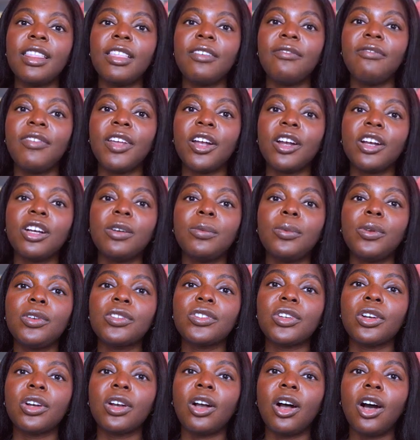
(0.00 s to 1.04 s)
the variables
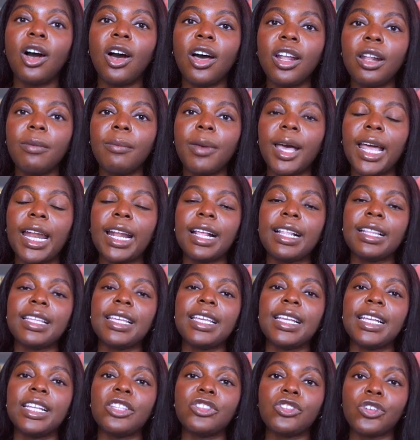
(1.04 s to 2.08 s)
are
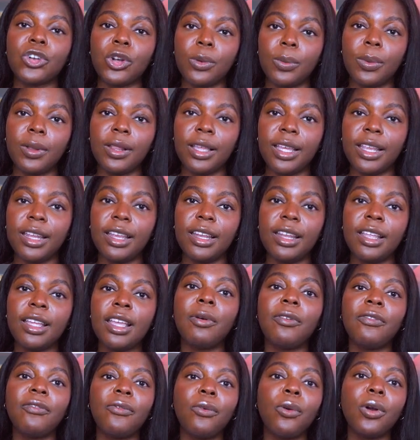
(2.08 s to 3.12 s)
automatically interpolated
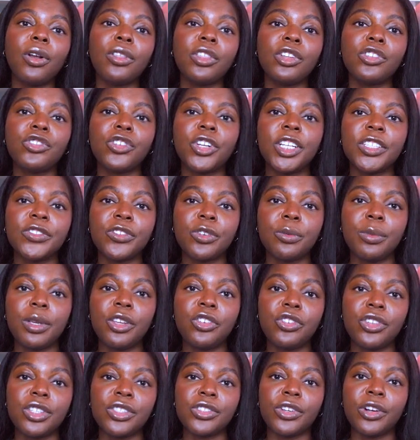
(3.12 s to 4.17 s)
before the
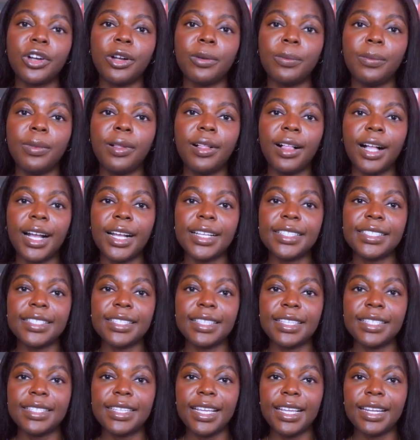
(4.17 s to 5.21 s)
transformations are applied to
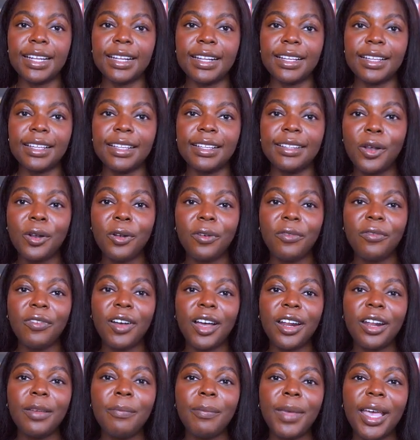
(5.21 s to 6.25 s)
the data.
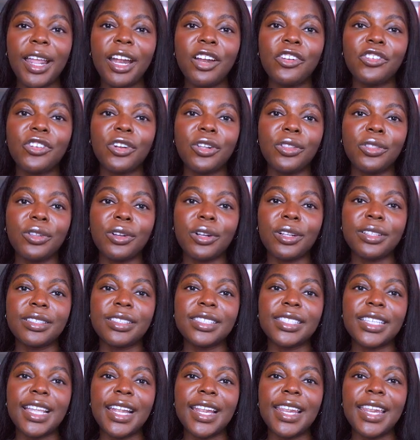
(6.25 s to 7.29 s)
Grafana managed
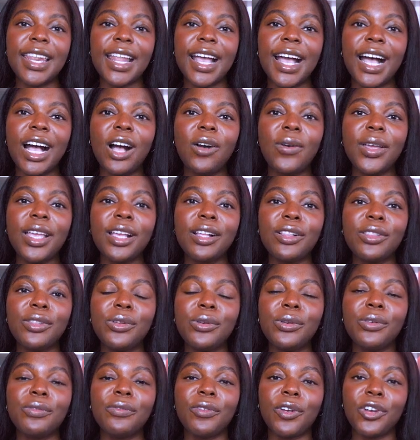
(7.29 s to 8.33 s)
alerts now
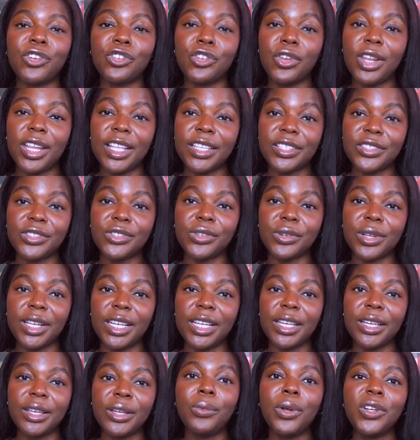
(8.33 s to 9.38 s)
include version
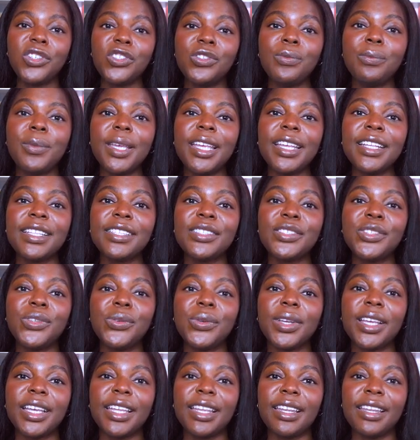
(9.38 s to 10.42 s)
history, which means you
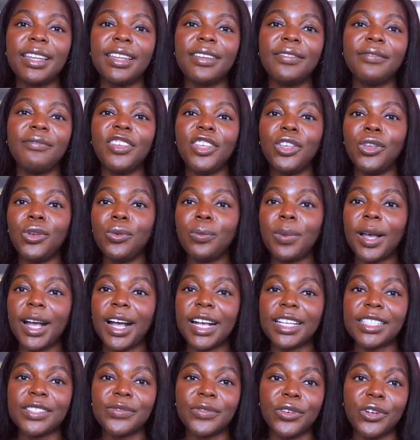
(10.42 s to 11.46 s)
can view
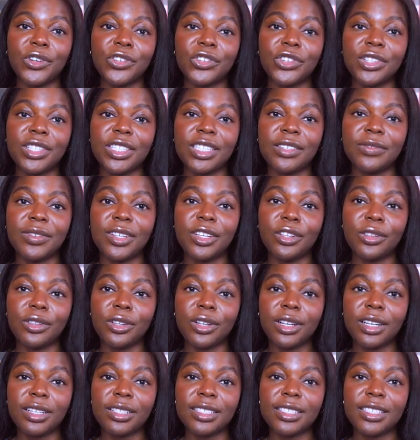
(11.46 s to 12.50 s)
past versions of an
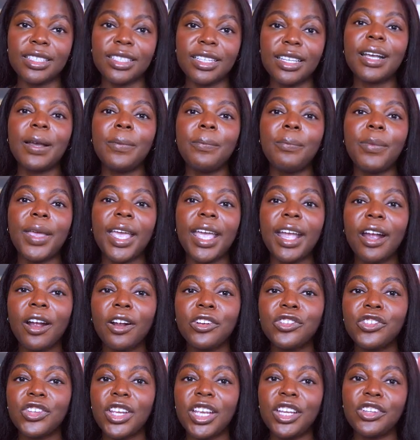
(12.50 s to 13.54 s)
alert, compare
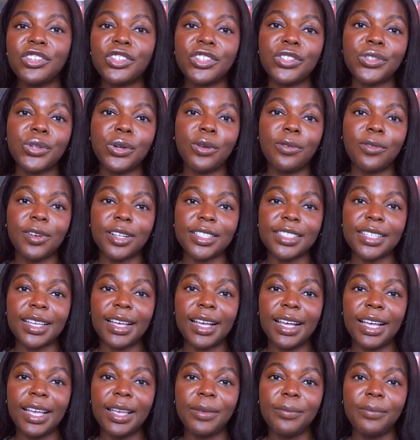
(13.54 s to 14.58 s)
changes over
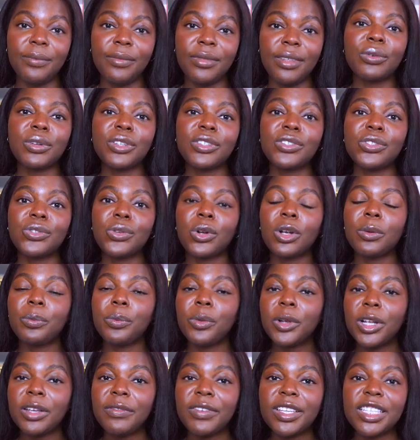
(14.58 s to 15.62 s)
time, restore
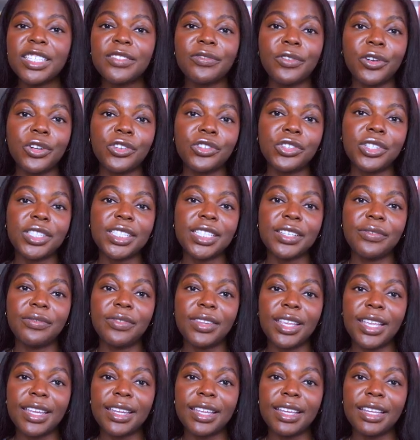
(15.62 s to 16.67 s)
previous versions if
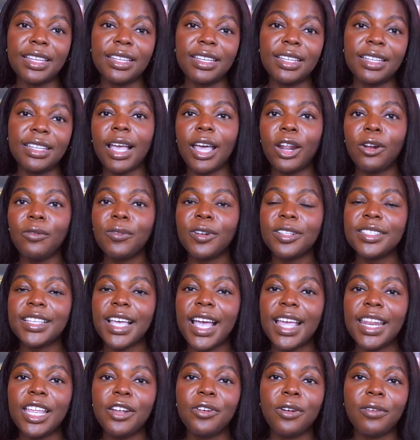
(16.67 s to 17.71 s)
needed. Head over to
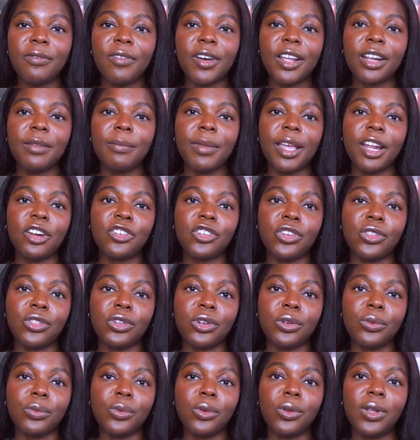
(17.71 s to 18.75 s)
any Grafana managed
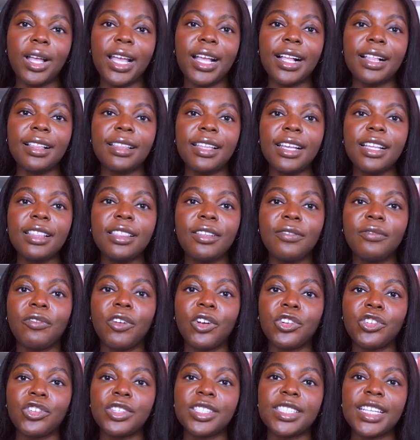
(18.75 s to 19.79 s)
alert rule and click the
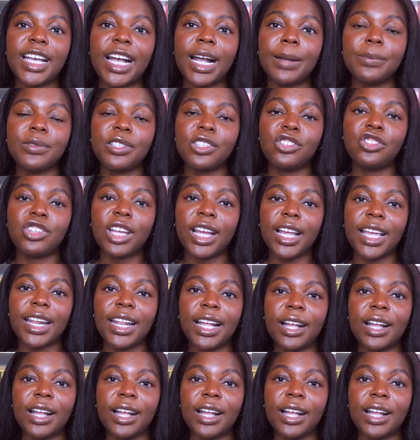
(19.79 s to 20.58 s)
version tab to check it